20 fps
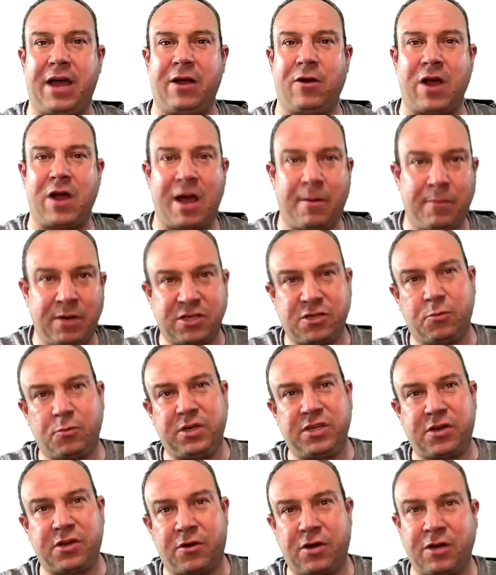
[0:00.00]
or how much are we
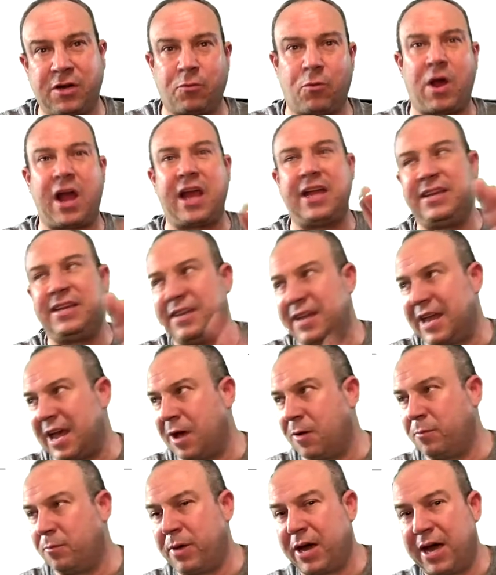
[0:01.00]
turning right and
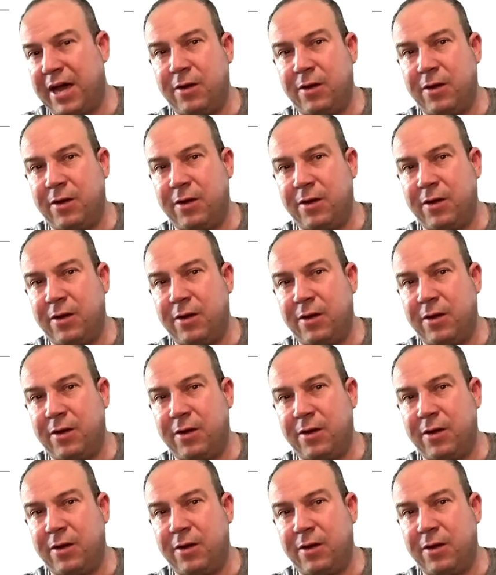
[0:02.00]
down by,